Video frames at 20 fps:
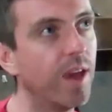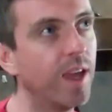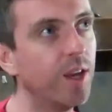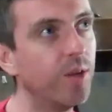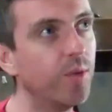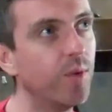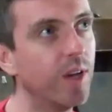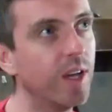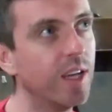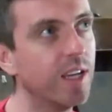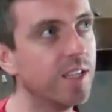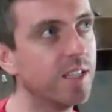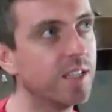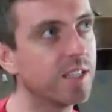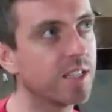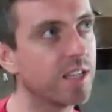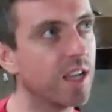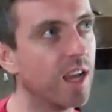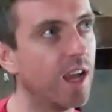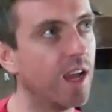many
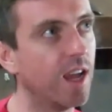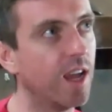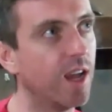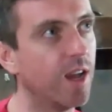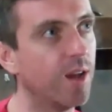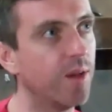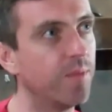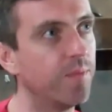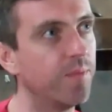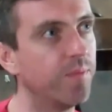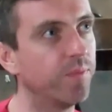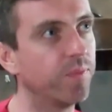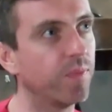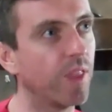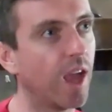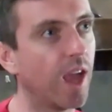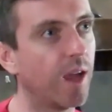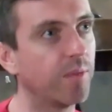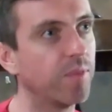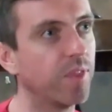ways, um,
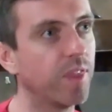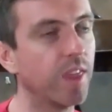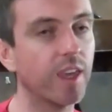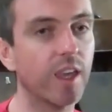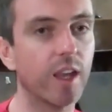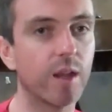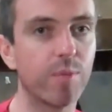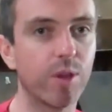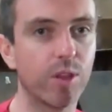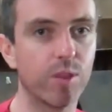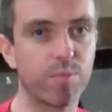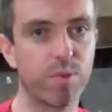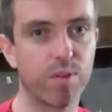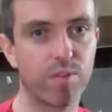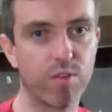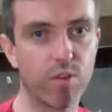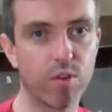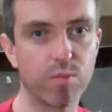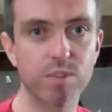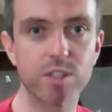I'm thinking about the
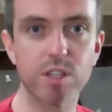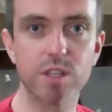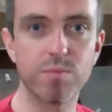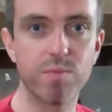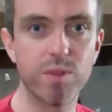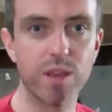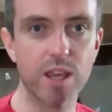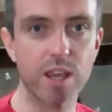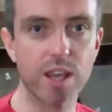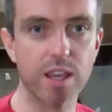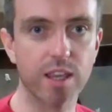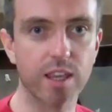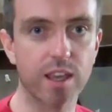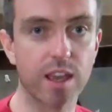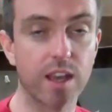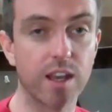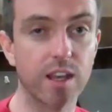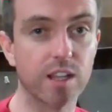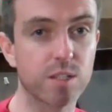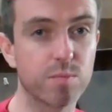performance as being
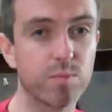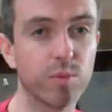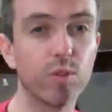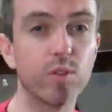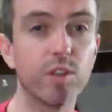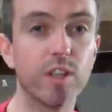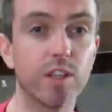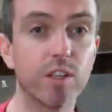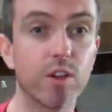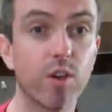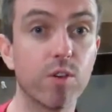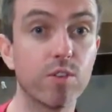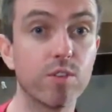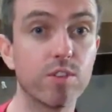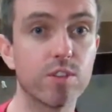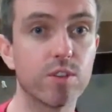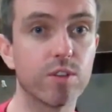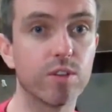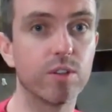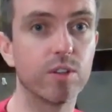an exploded
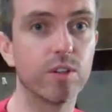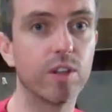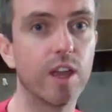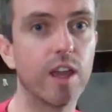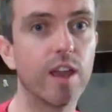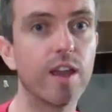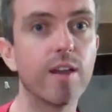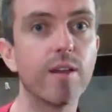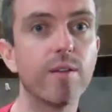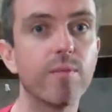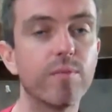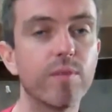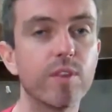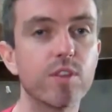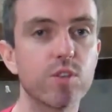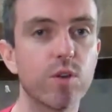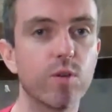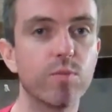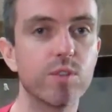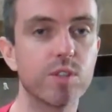concert. Um,
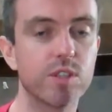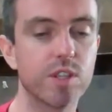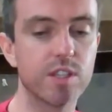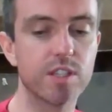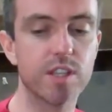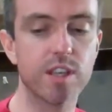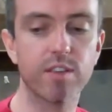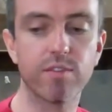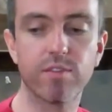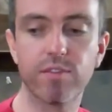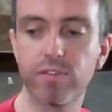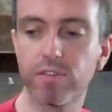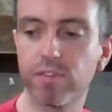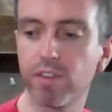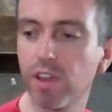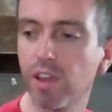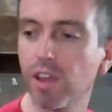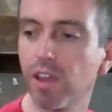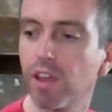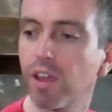it's almost as if
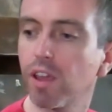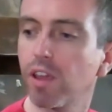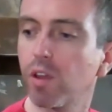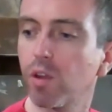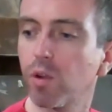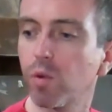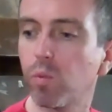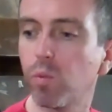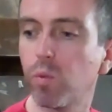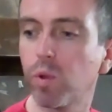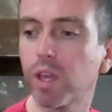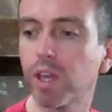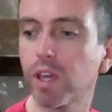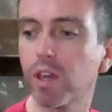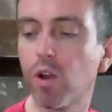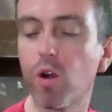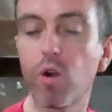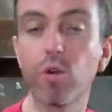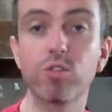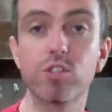
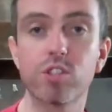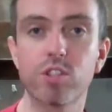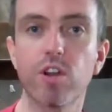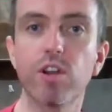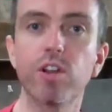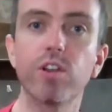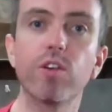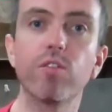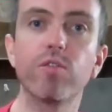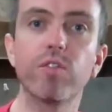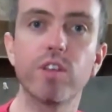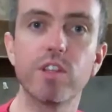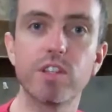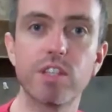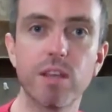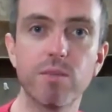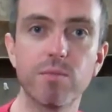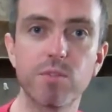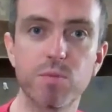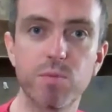we all started off in the
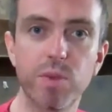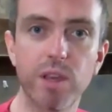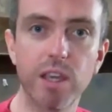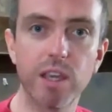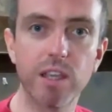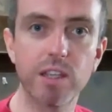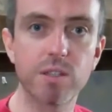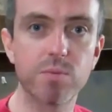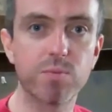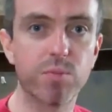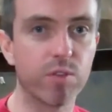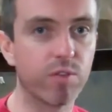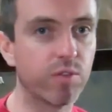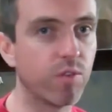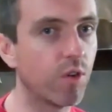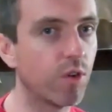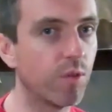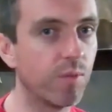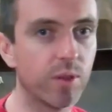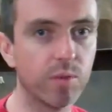same space,
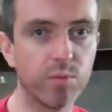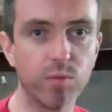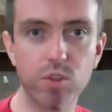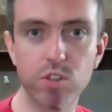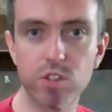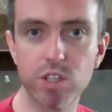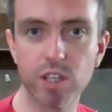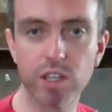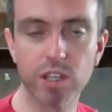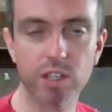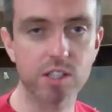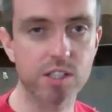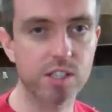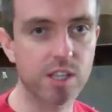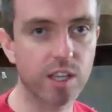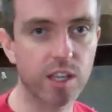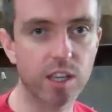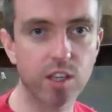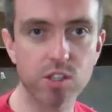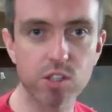performing music,
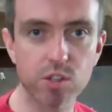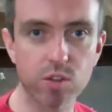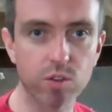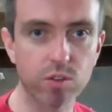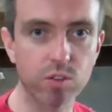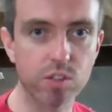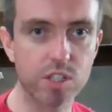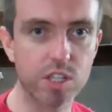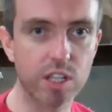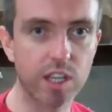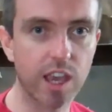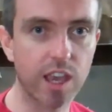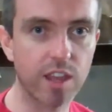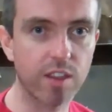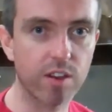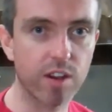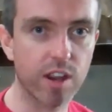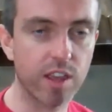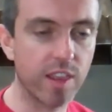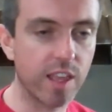singing songs
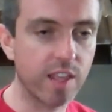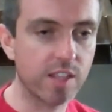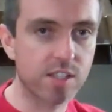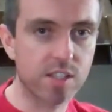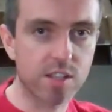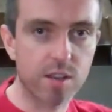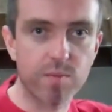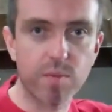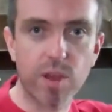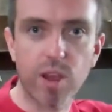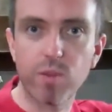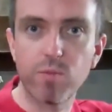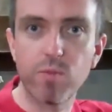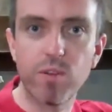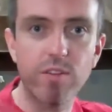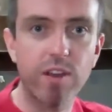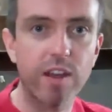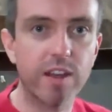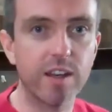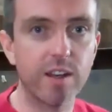together, and then somehow
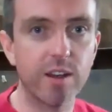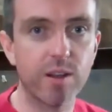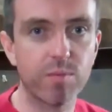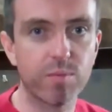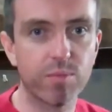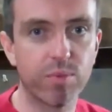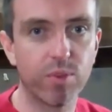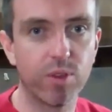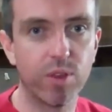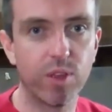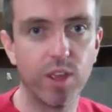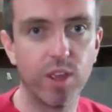we've ended up